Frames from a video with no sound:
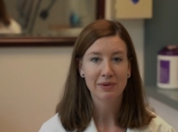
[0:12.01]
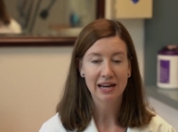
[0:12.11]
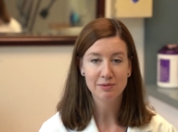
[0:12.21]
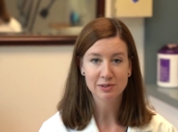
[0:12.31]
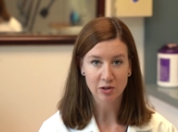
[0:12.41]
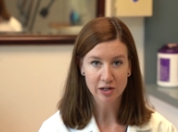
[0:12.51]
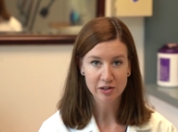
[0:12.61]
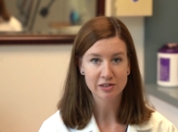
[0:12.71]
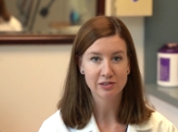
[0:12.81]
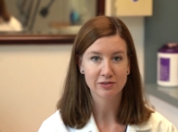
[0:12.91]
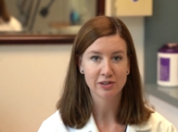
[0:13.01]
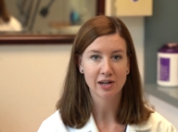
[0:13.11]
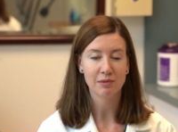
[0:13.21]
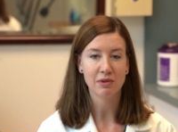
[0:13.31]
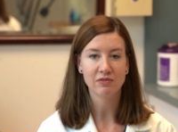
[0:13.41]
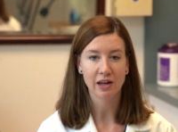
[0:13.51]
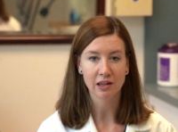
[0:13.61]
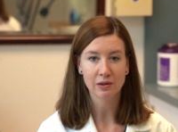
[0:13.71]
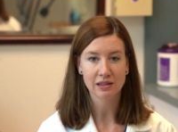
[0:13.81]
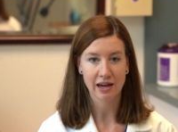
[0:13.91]
My name is Laura Christopher. I'm a
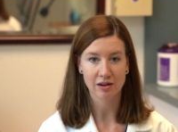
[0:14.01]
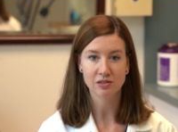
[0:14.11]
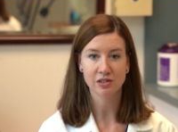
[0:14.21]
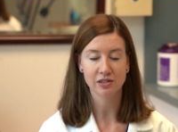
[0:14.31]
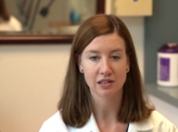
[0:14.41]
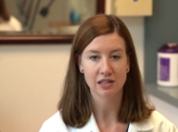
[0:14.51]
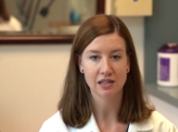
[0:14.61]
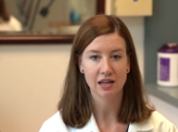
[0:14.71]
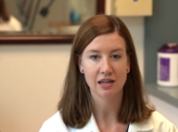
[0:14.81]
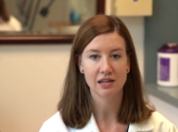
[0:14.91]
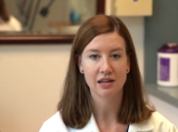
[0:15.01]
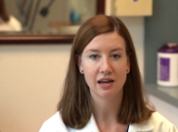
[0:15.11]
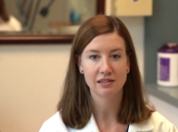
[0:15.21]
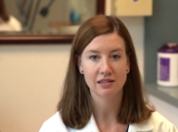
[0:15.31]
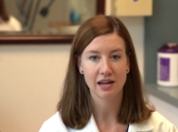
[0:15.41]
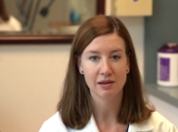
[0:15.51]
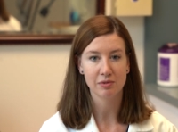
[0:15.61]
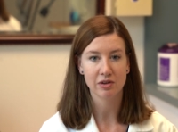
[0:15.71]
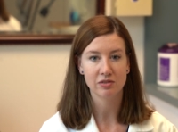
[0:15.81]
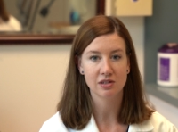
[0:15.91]
fellow at the House Ear Clinic, and today
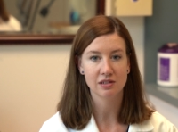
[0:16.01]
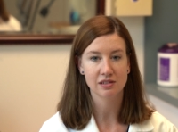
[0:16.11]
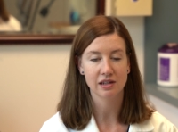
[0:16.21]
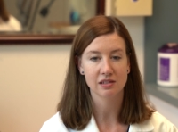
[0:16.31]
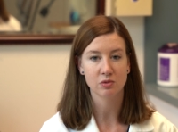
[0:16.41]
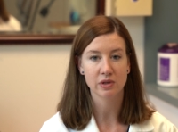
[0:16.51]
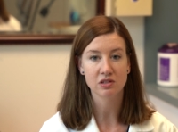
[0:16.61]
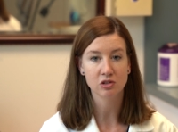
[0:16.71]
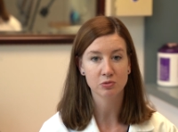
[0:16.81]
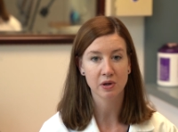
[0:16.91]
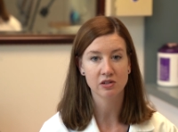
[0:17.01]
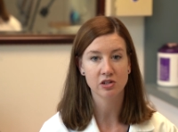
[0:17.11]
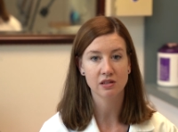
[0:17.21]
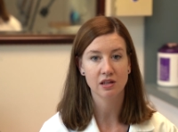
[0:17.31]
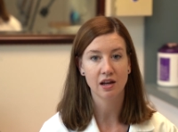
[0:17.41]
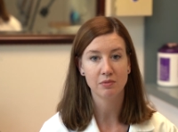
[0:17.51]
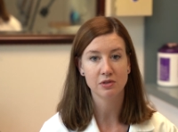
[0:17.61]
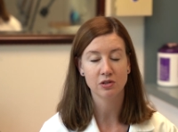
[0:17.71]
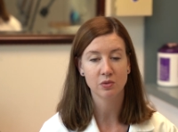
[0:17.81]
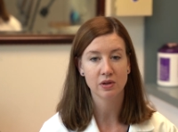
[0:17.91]
I'm going to discuss a research project that I'm
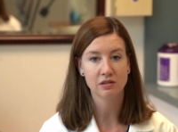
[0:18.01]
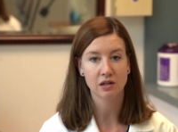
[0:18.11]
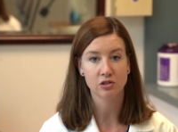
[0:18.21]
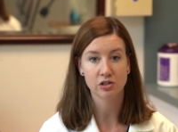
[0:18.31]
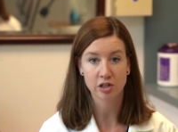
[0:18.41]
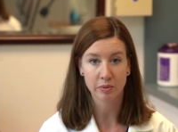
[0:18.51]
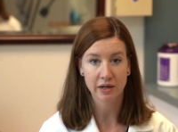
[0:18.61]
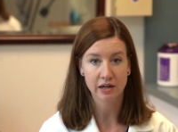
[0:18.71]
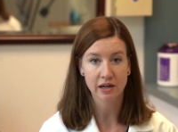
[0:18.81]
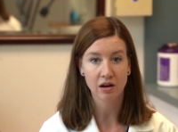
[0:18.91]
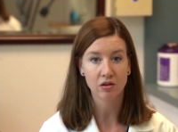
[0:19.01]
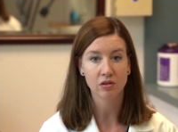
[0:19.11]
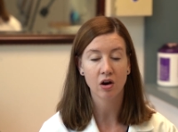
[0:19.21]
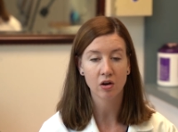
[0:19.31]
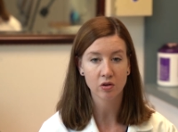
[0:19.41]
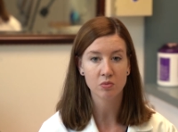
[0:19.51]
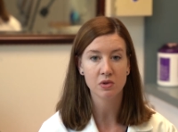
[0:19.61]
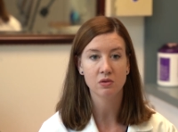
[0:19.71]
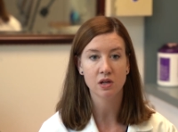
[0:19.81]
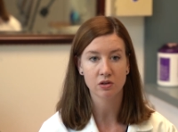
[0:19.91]
doing with Doctor Derebery on
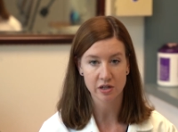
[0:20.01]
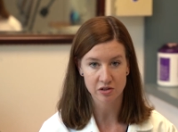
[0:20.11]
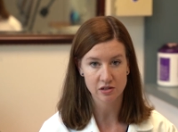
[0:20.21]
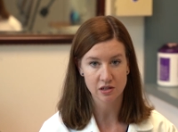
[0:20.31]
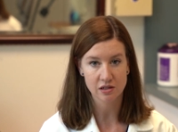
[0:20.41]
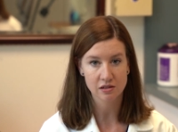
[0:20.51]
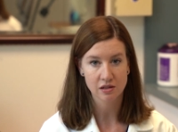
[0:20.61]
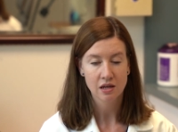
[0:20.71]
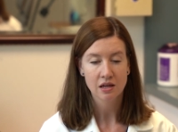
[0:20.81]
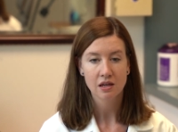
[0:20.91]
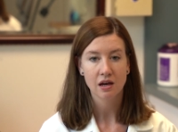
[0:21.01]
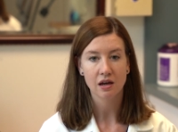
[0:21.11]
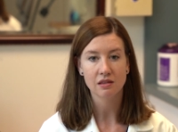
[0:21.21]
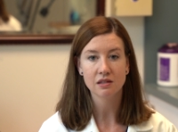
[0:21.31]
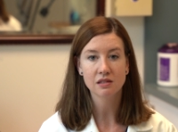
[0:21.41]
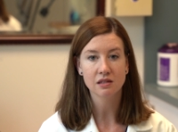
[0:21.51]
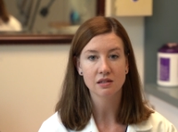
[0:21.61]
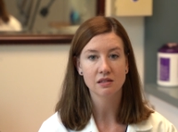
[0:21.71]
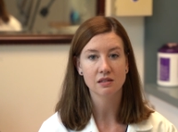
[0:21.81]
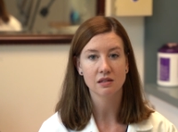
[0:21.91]
autoimmune inner ear disease. Uh, this
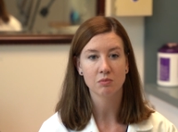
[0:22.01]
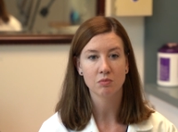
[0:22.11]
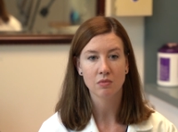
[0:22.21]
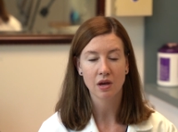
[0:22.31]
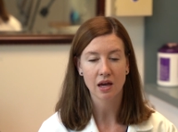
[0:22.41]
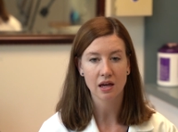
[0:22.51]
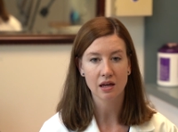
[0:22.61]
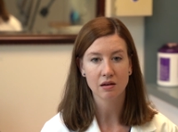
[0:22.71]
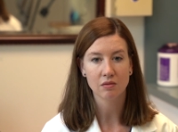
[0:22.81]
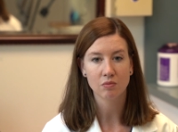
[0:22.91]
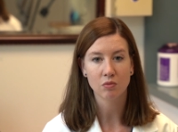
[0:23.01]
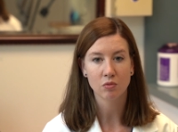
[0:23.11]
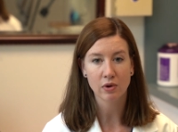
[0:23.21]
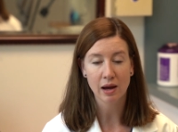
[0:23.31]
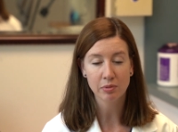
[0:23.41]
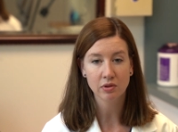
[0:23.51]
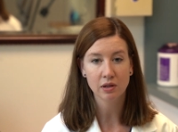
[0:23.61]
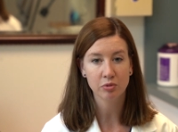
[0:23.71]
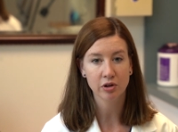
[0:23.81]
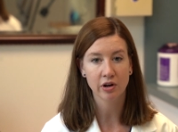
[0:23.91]
is a
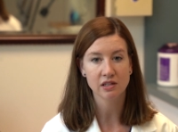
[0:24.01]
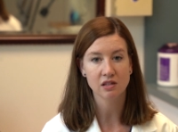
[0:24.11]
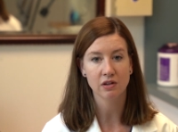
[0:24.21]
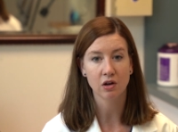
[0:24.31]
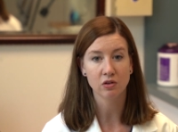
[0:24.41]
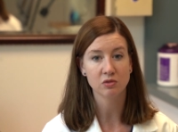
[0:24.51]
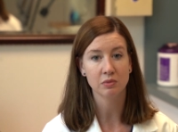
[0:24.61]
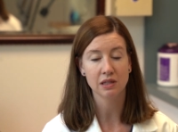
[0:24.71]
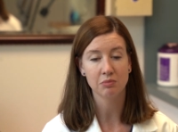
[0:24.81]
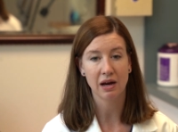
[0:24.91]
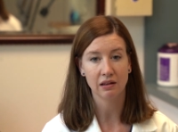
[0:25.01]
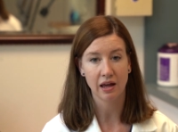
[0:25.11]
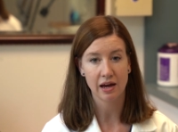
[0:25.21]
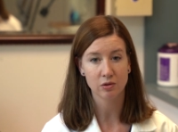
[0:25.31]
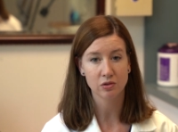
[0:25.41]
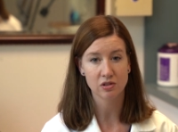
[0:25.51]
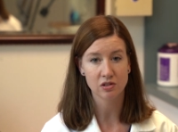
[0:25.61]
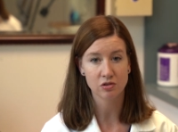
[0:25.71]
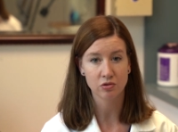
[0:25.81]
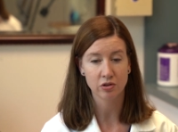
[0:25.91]
rapidly progressive and ultimately bilateral
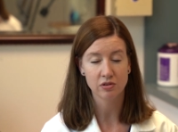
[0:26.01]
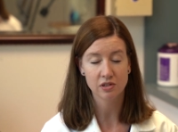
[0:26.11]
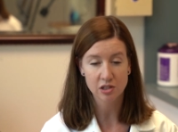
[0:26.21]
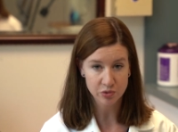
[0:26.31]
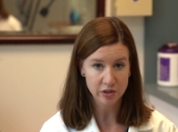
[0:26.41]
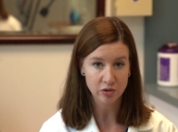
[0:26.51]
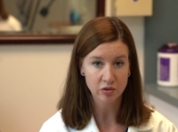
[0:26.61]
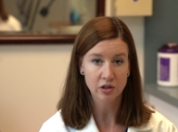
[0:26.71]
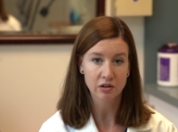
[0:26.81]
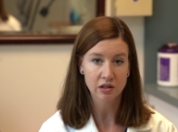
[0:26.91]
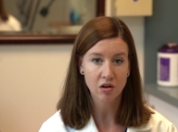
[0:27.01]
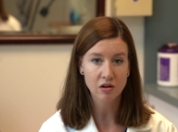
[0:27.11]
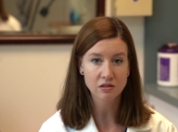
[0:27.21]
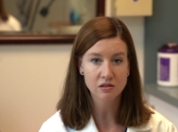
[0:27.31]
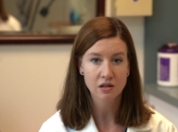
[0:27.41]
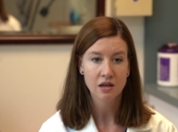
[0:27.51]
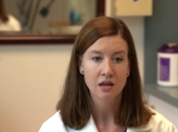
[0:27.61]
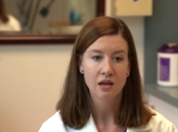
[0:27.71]
sensory, sensory neural hearing loss.